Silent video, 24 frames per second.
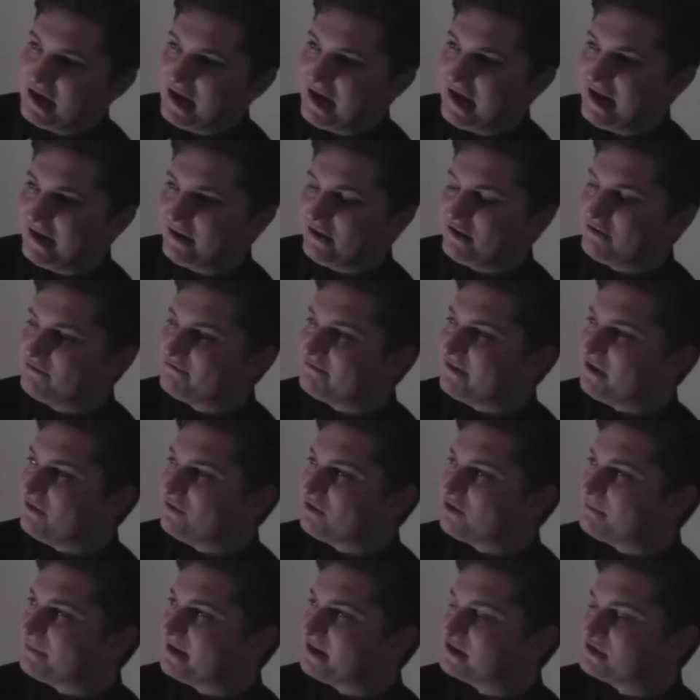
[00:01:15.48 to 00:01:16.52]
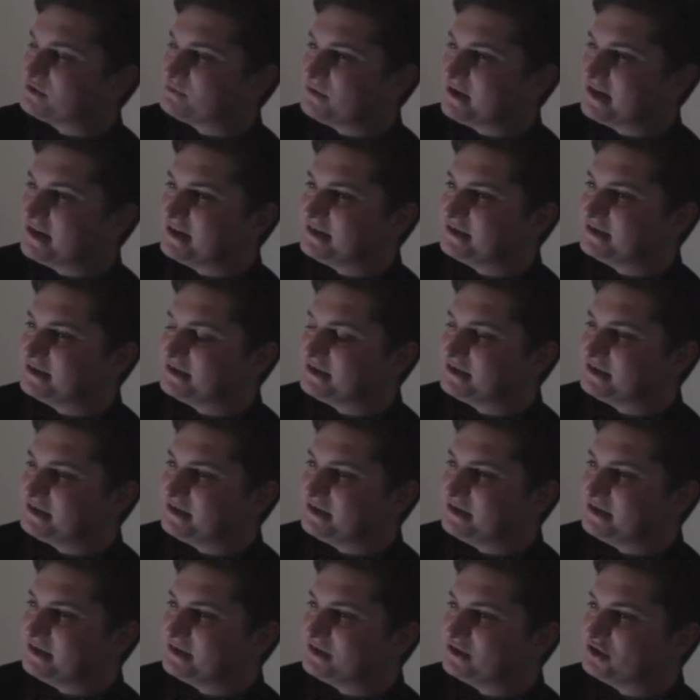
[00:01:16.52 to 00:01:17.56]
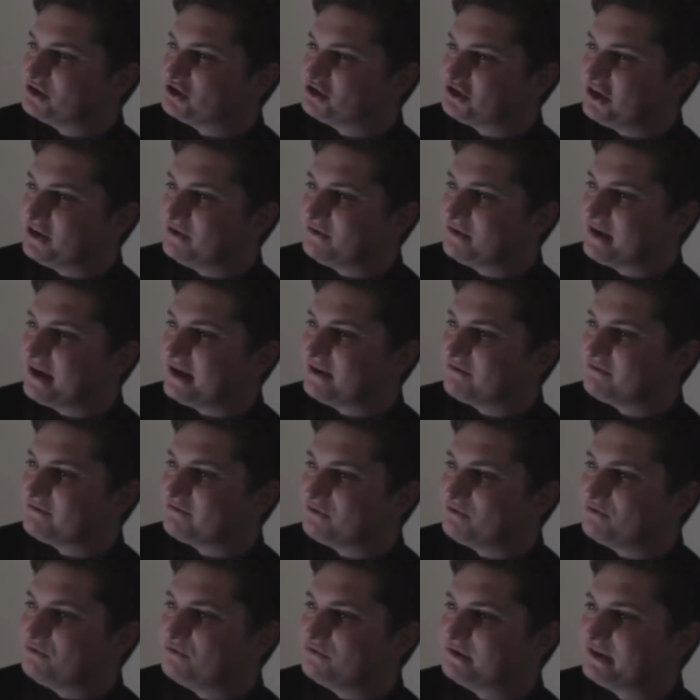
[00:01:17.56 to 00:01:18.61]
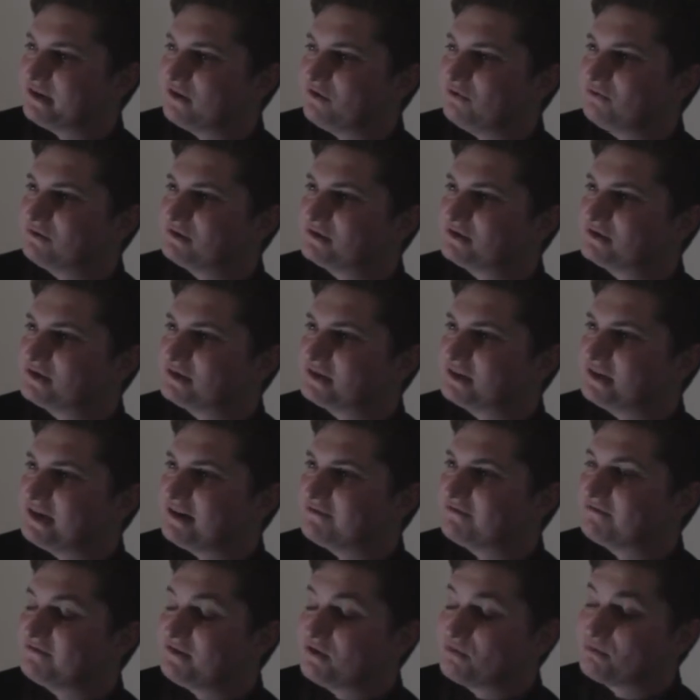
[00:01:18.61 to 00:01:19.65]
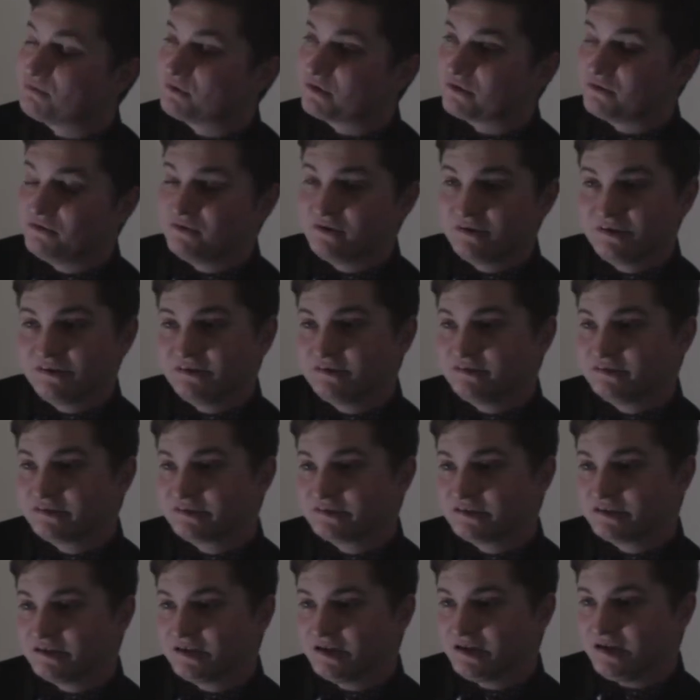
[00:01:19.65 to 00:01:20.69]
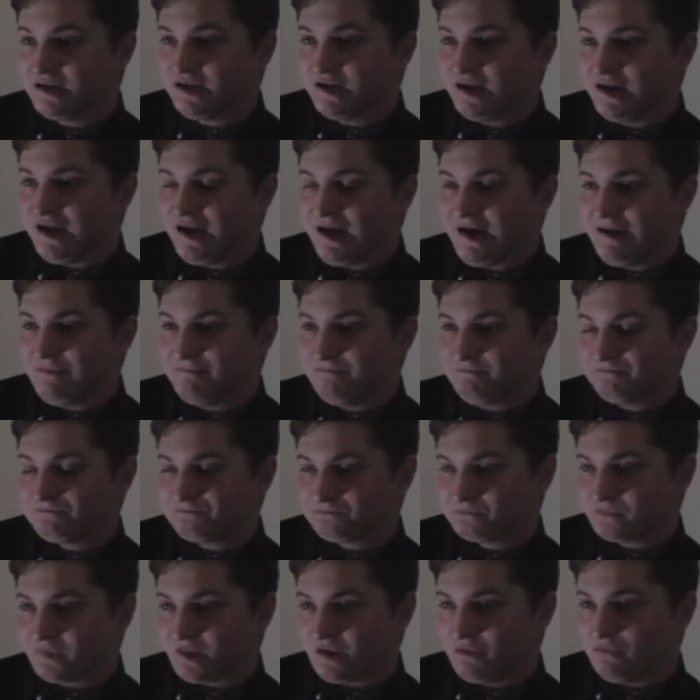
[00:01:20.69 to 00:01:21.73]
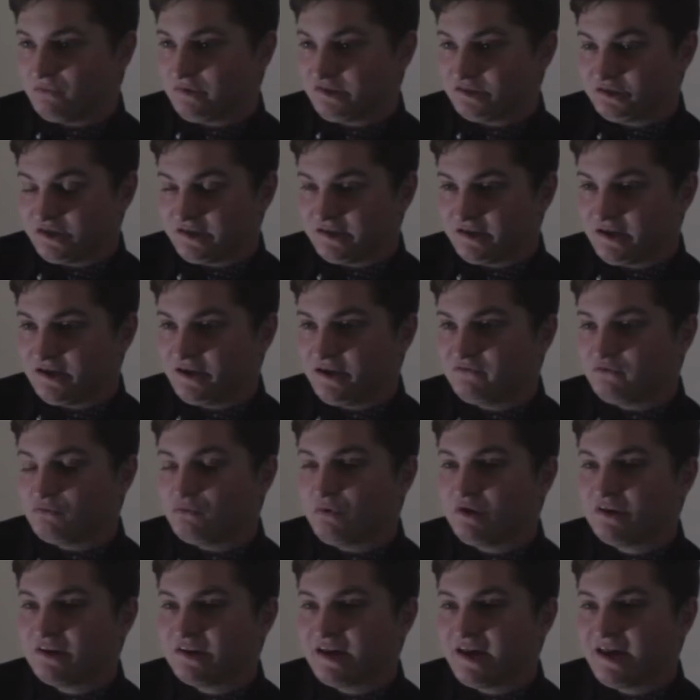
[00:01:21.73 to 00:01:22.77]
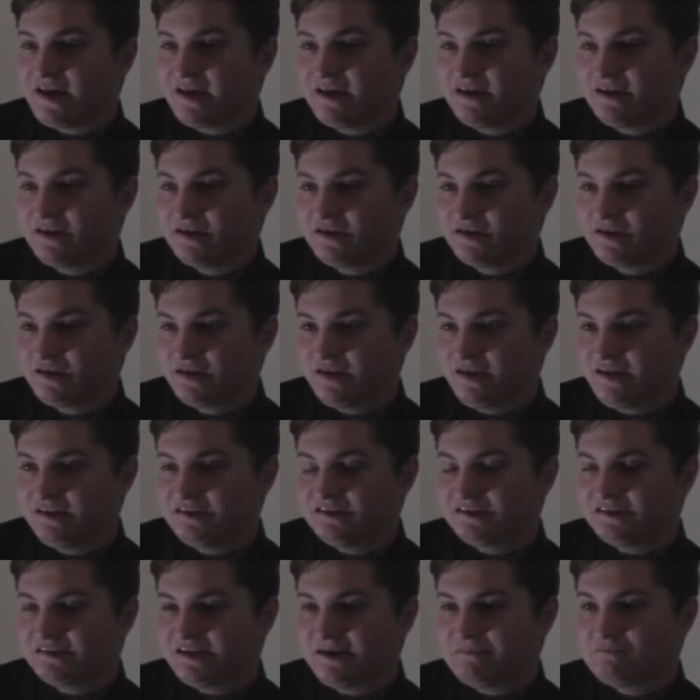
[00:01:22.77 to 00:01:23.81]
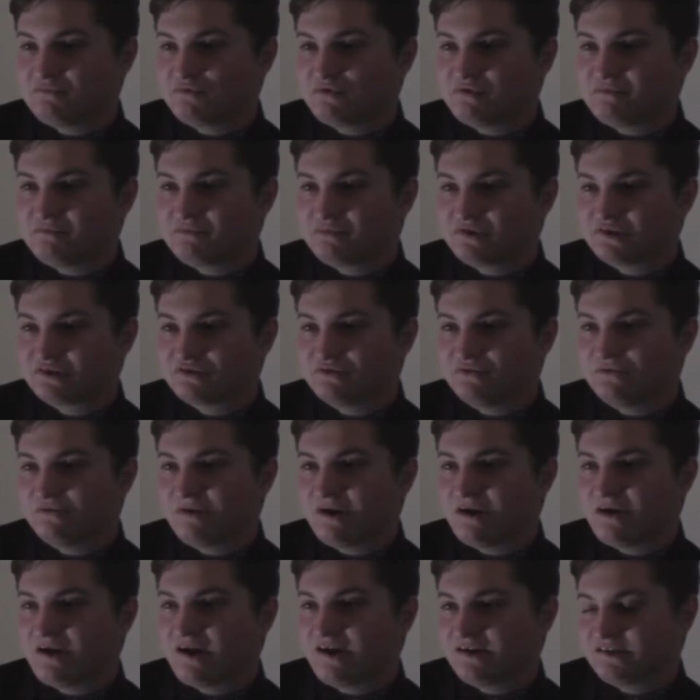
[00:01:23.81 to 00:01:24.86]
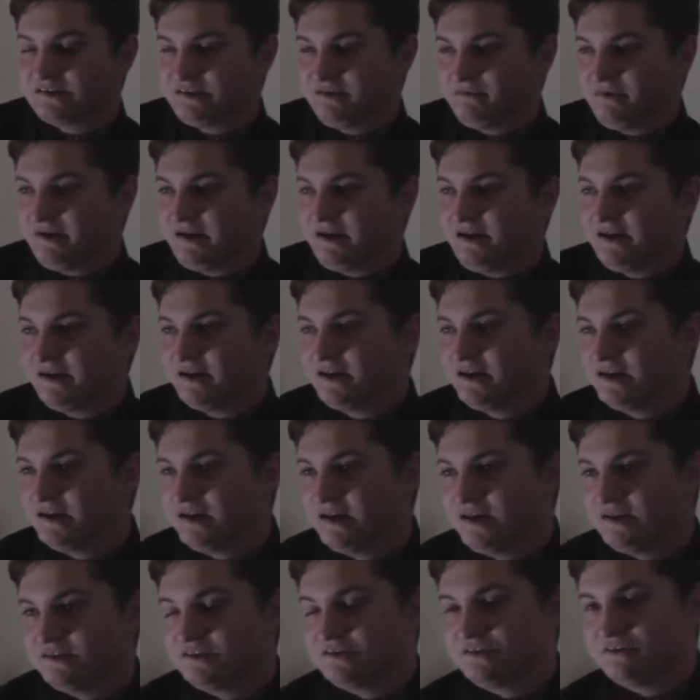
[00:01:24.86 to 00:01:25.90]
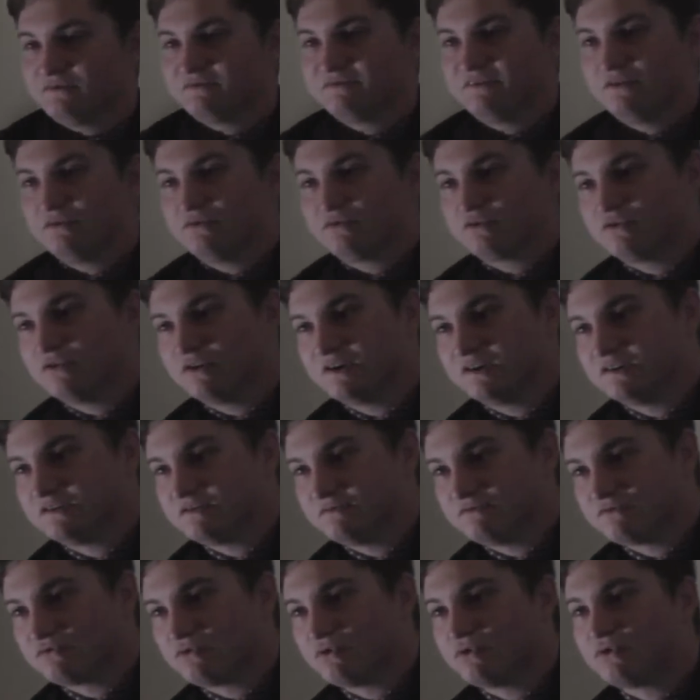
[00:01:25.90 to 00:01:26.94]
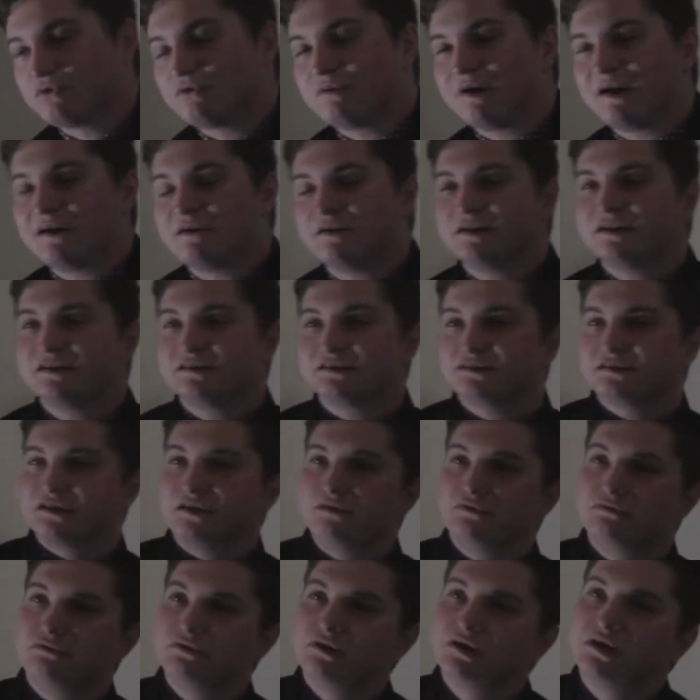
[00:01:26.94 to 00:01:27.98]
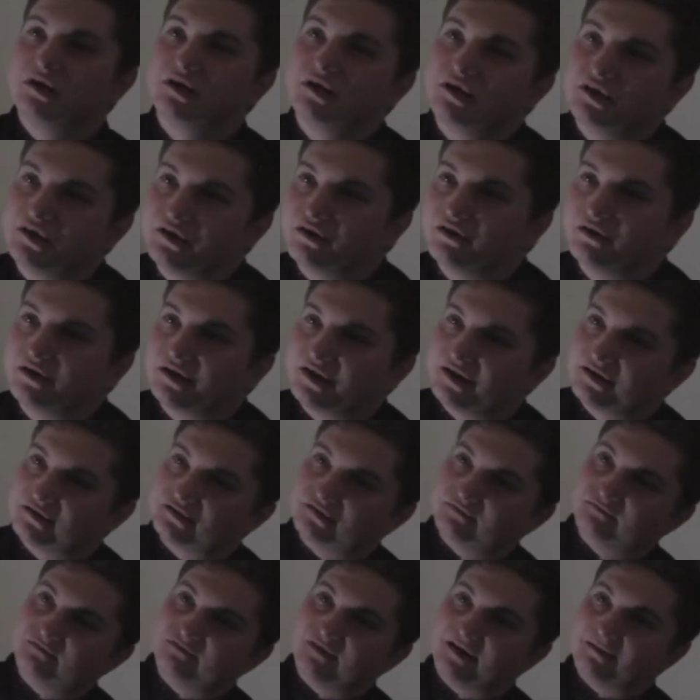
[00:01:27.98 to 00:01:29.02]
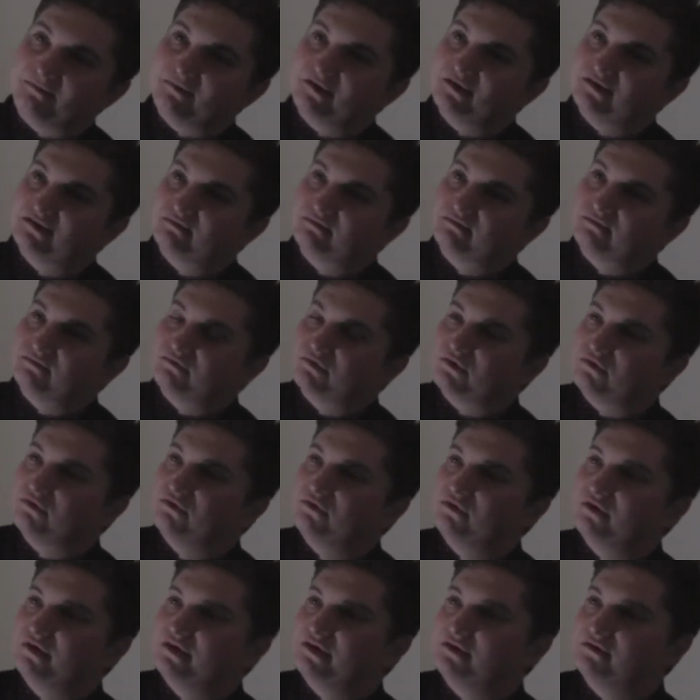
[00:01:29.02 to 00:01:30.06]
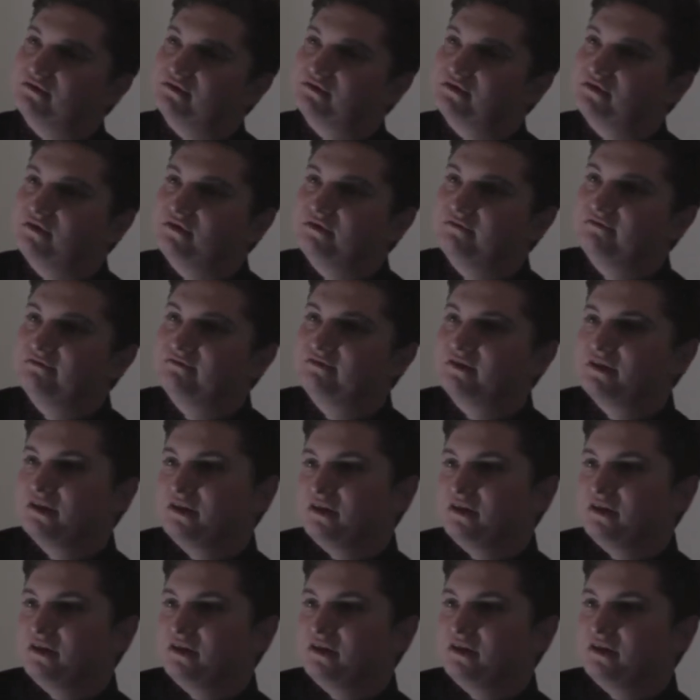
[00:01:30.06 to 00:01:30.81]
and I felt the best way to show that through audio was to collect field recordings, which I done over one day in December in Bristol, where I actually went out and took field recordings of rural areas. So, I had some fabulous recordings of